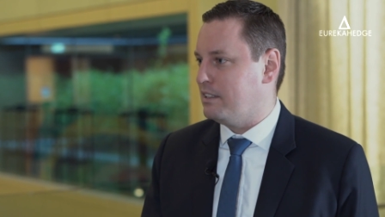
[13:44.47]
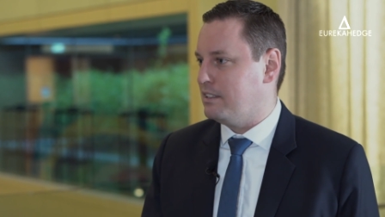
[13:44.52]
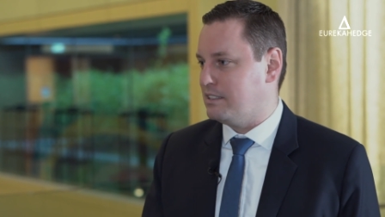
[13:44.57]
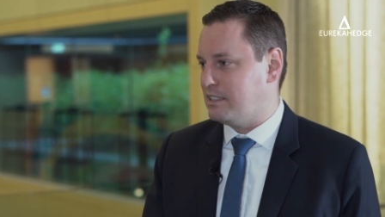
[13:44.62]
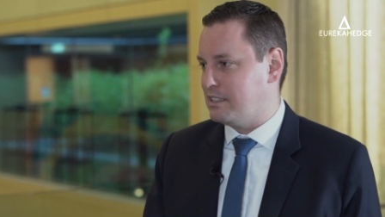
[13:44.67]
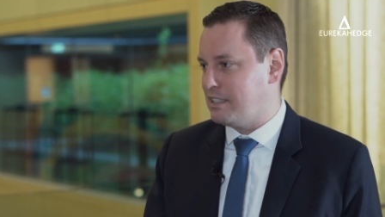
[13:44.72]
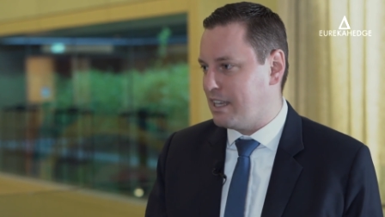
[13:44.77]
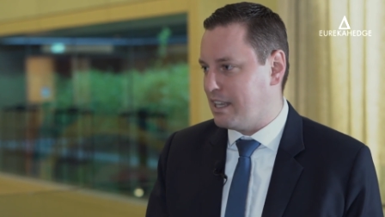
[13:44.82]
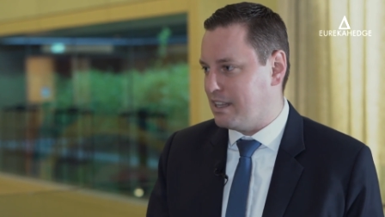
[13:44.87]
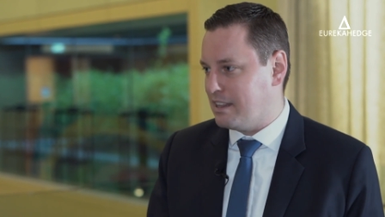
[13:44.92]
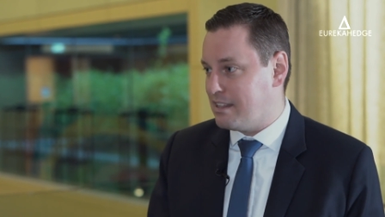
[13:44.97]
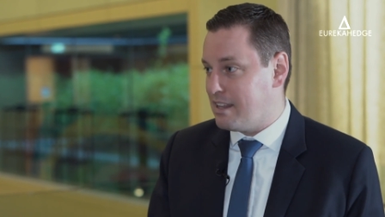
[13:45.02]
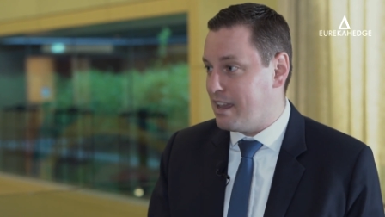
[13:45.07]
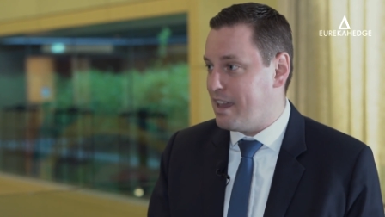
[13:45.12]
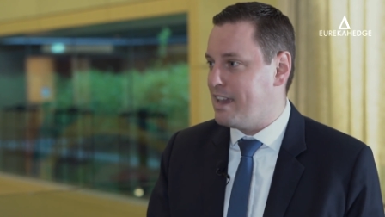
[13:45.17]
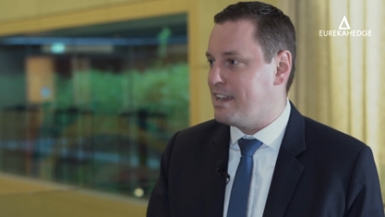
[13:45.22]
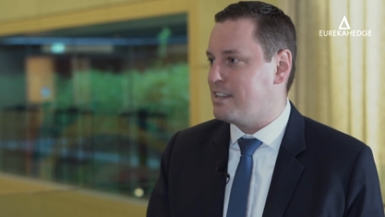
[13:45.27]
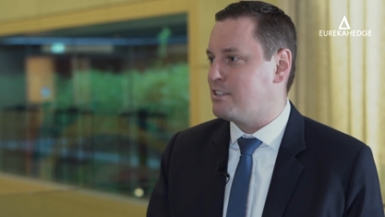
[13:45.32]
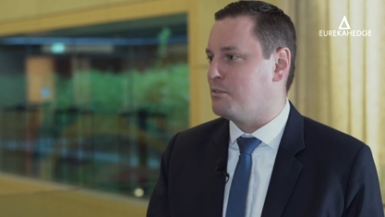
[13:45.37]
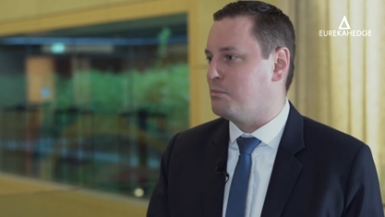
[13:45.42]
this can
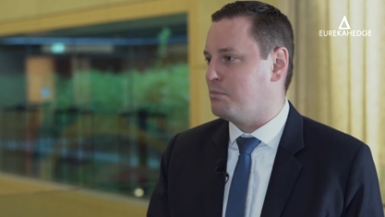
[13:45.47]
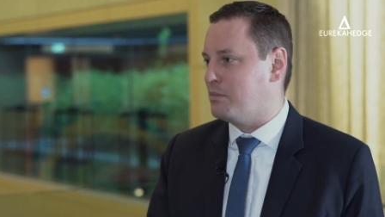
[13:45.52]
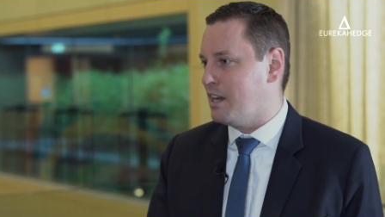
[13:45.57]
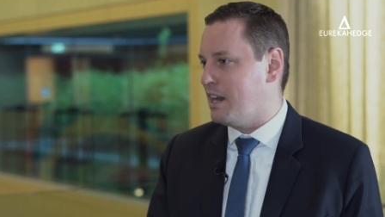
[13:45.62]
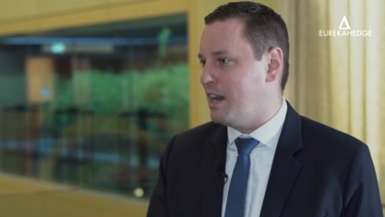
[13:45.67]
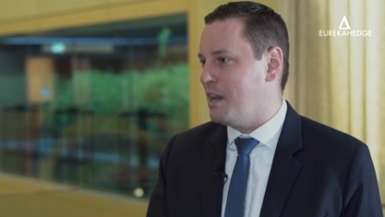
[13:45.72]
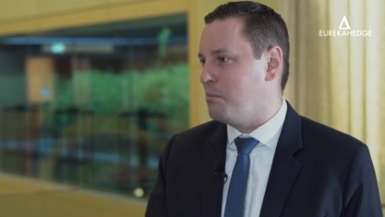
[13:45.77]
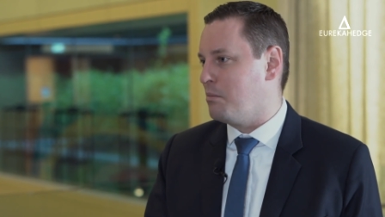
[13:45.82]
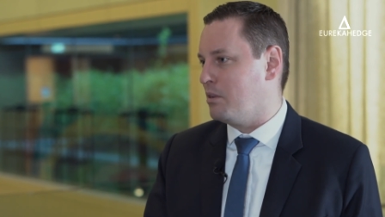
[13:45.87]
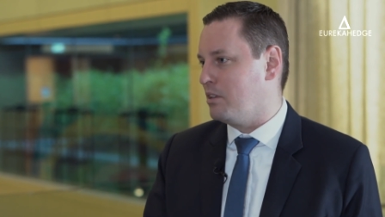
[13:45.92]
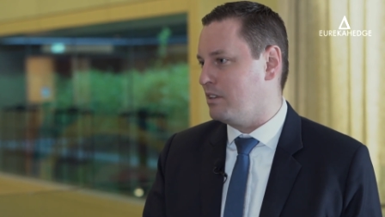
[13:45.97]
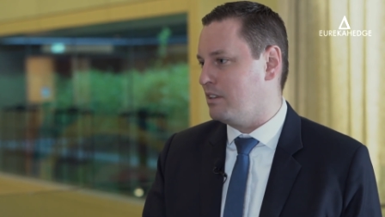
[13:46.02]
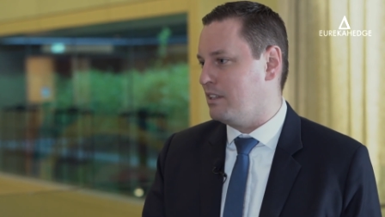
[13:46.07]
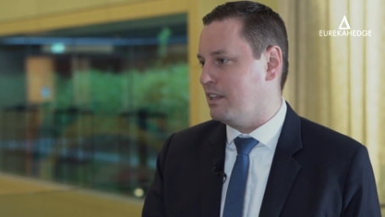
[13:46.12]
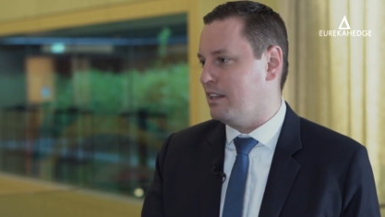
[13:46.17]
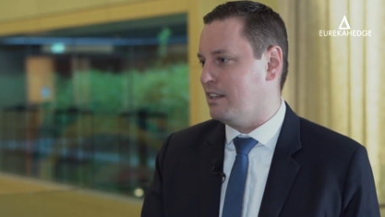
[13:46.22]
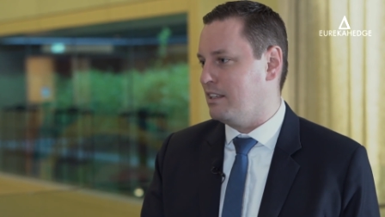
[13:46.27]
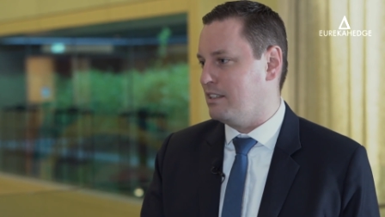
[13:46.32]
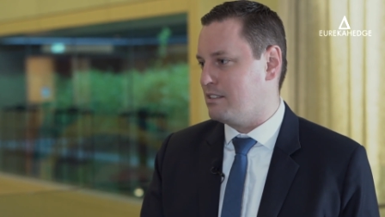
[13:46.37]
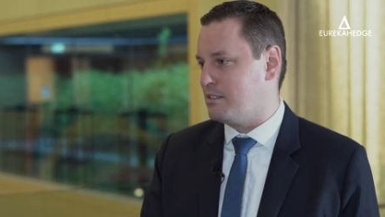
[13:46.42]
take some time
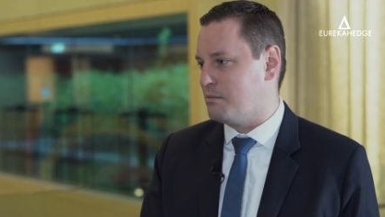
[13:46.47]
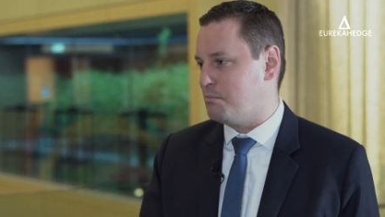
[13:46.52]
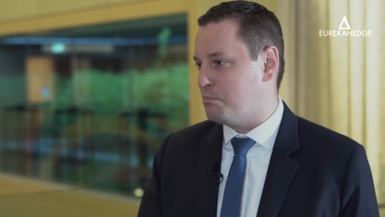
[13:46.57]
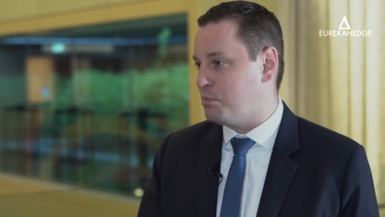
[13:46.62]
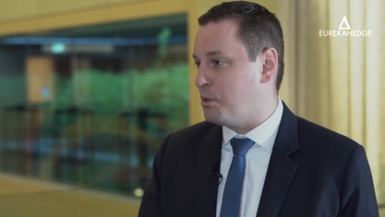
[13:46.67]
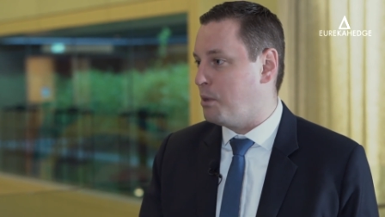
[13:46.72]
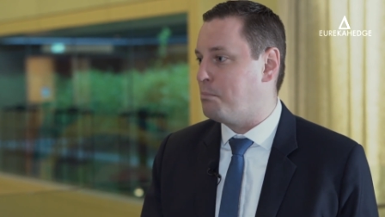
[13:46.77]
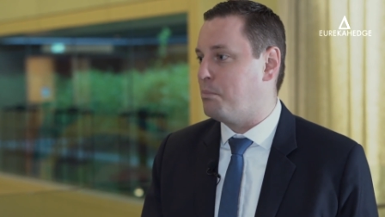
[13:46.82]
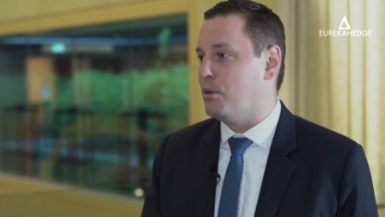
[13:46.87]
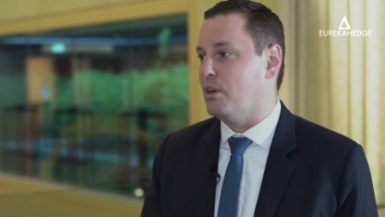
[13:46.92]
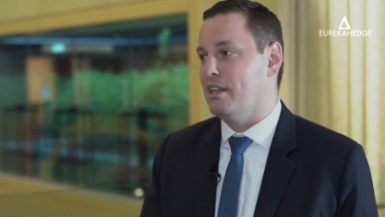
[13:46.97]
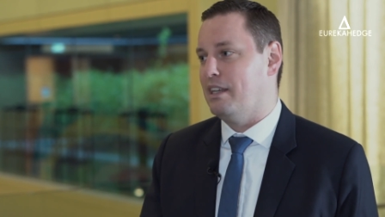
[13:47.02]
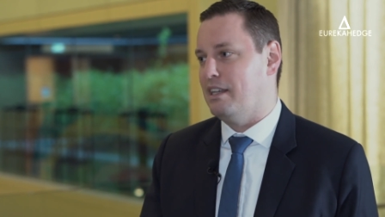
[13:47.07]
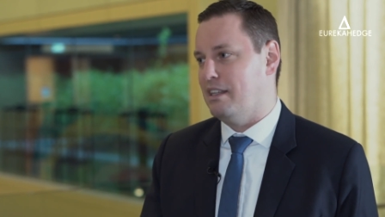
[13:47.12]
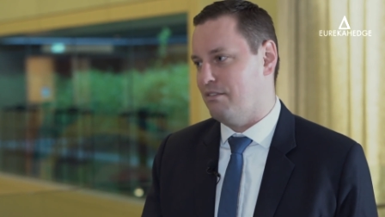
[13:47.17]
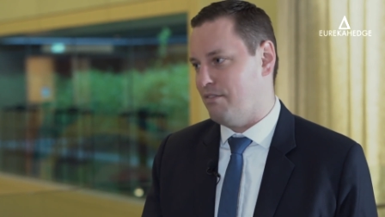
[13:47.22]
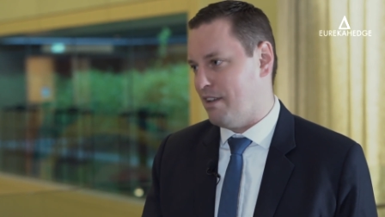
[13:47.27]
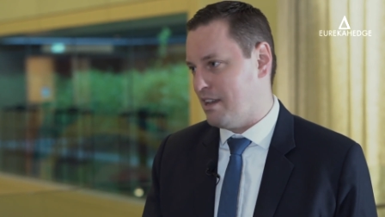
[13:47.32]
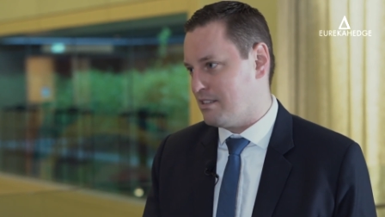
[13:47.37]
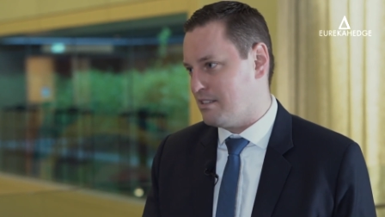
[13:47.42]
until it's properly
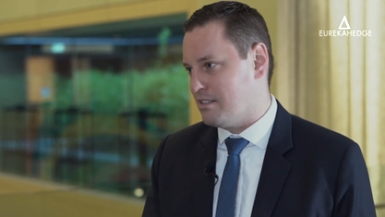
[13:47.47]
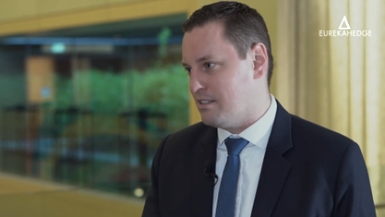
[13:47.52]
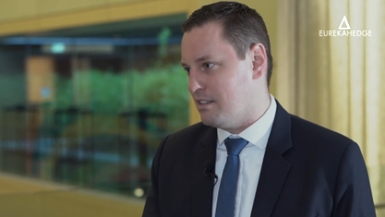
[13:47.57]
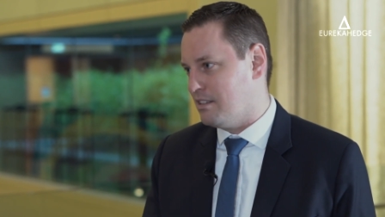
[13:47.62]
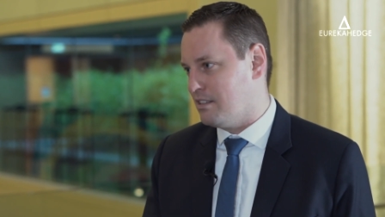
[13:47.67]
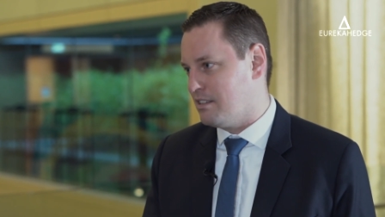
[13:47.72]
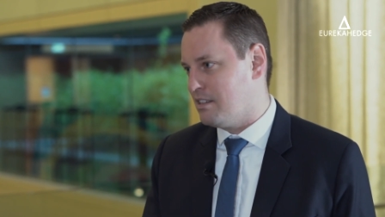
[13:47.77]
invested.